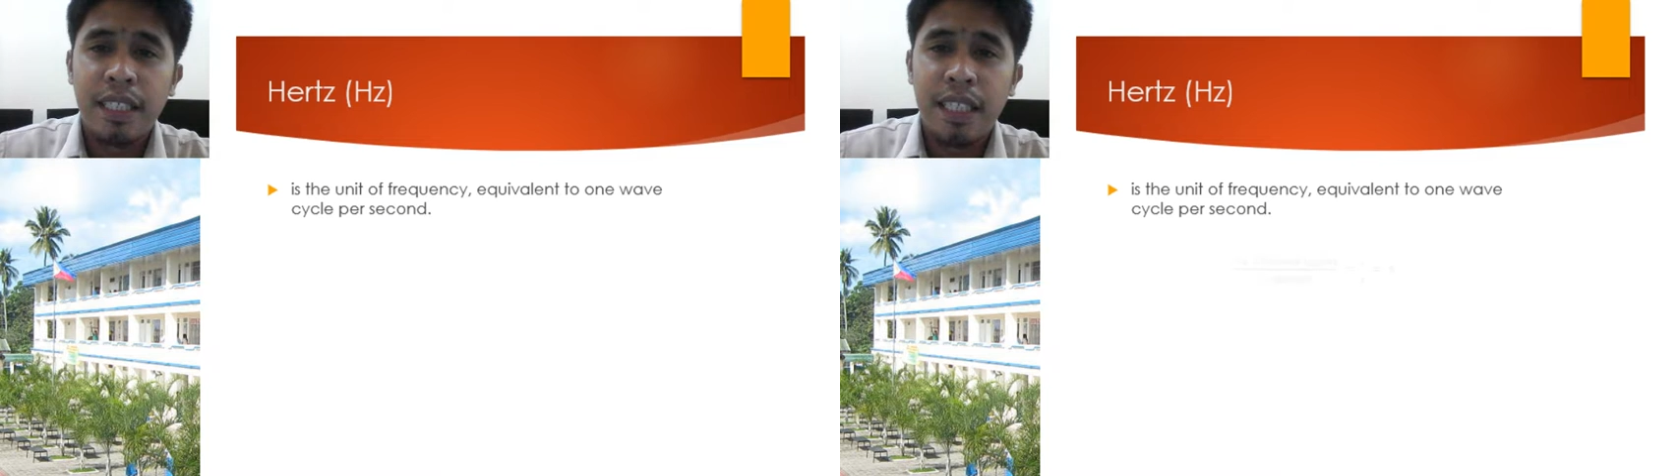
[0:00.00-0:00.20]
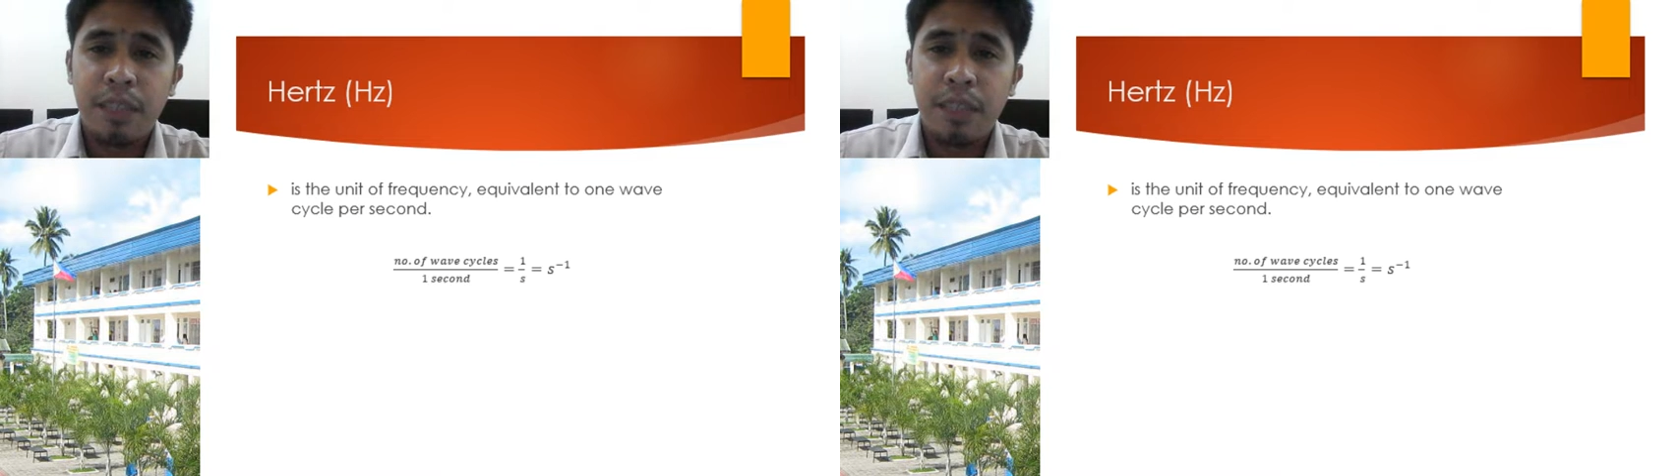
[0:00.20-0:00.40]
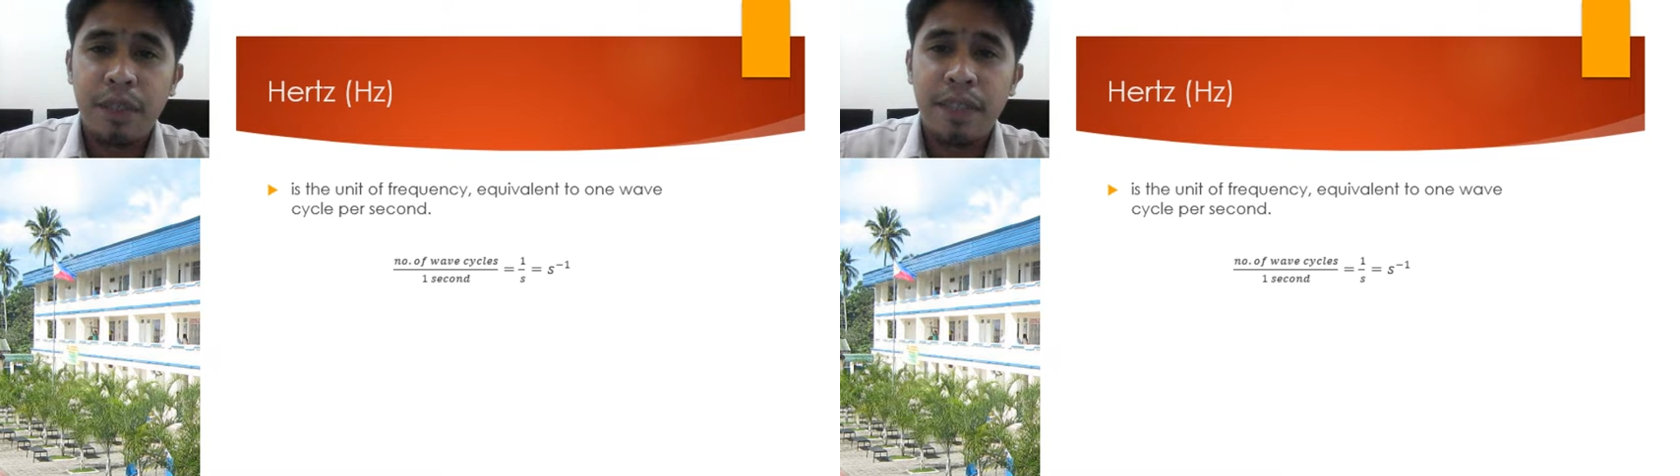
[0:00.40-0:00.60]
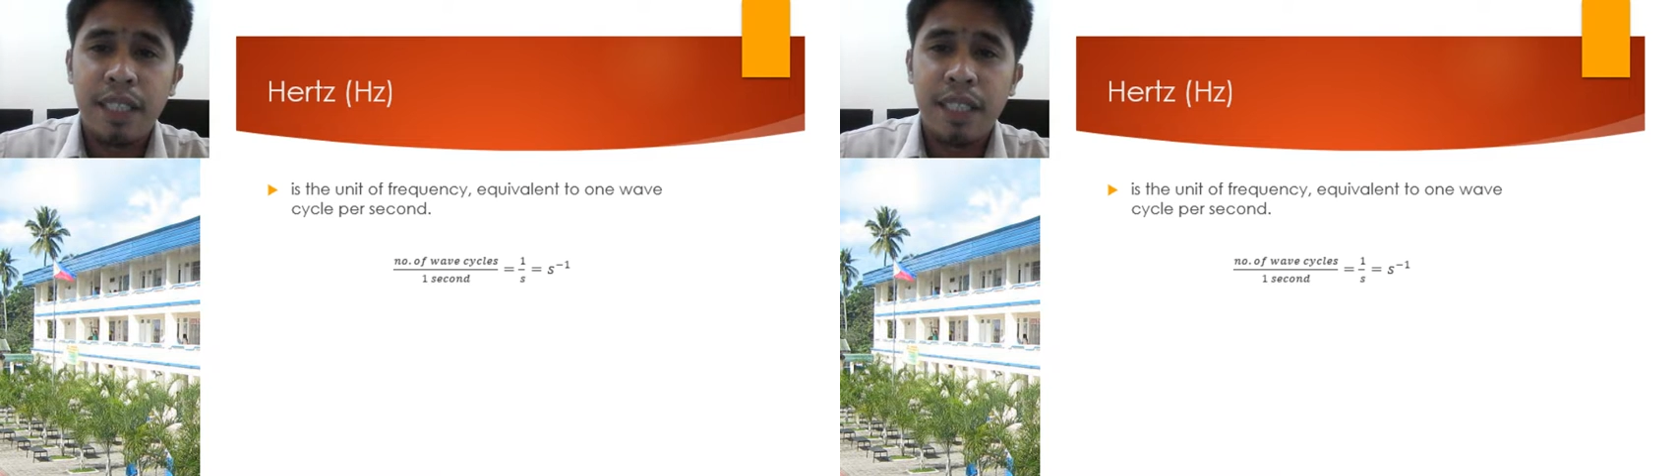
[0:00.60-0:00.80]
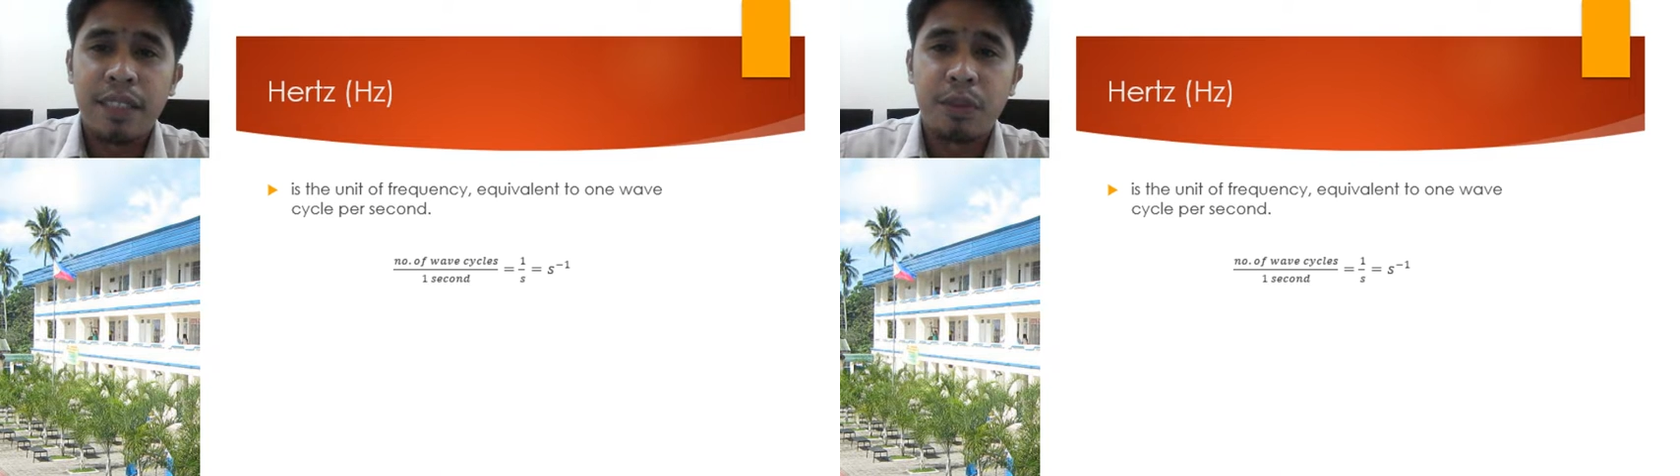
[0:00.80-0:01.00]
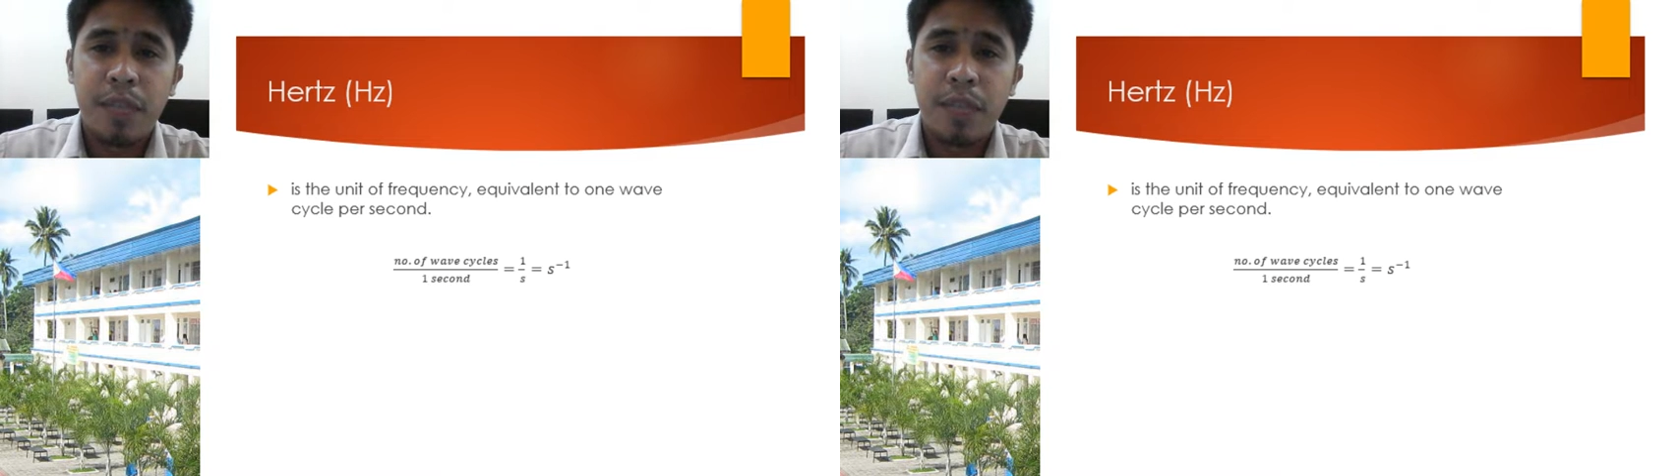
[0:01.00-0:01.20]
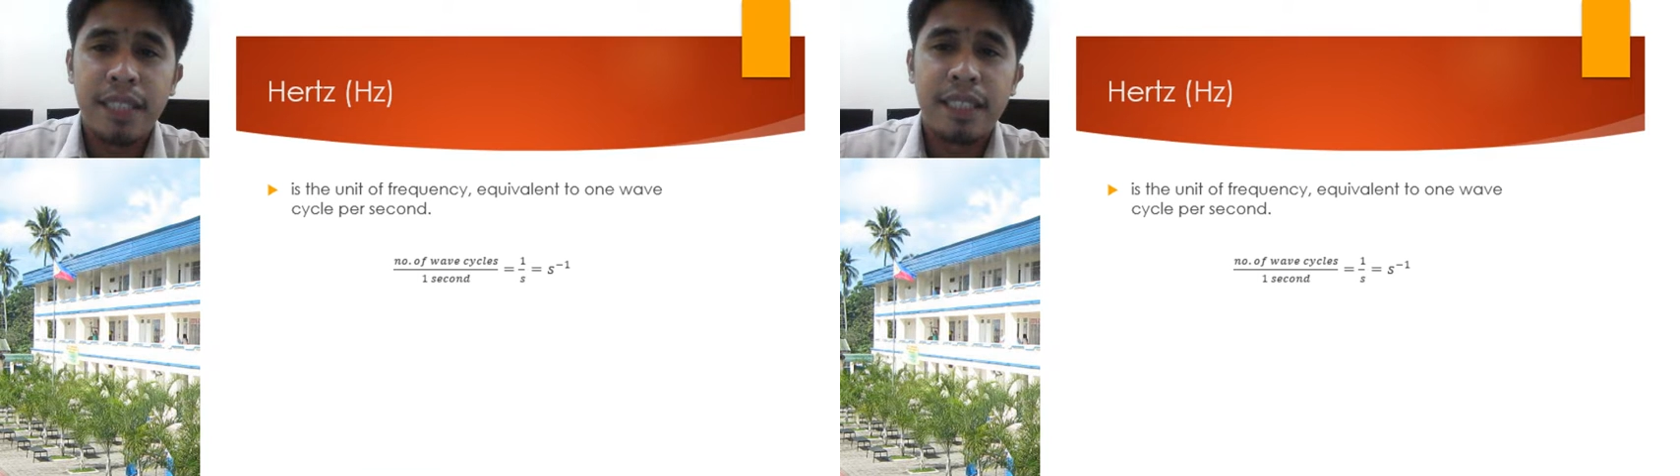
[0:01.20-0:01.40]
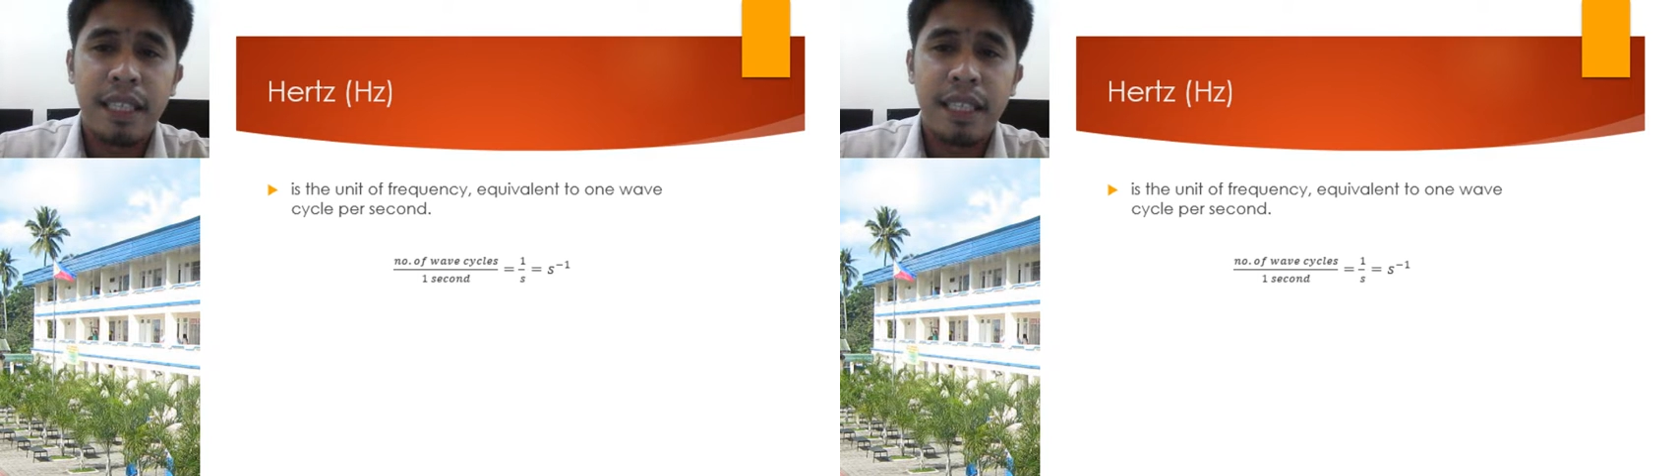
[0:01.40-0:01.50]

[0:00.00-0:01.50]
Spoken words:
equivalent to one